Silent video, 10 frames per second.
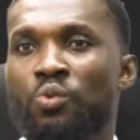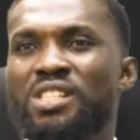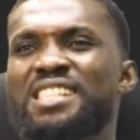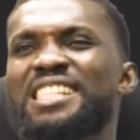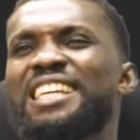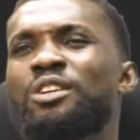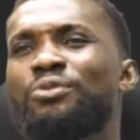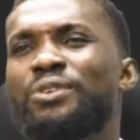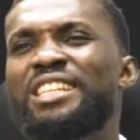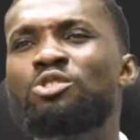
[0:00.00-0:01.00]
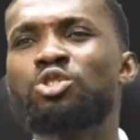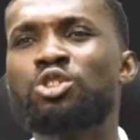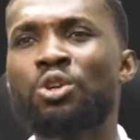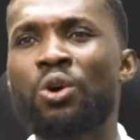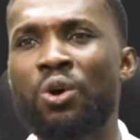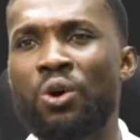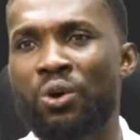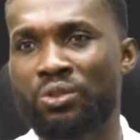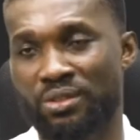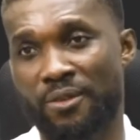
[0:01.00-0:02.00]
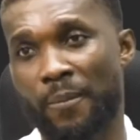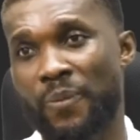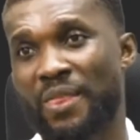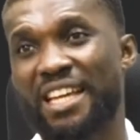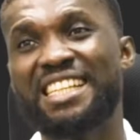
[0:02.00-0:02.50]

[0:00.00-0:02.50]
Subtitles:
which is skillfully drawn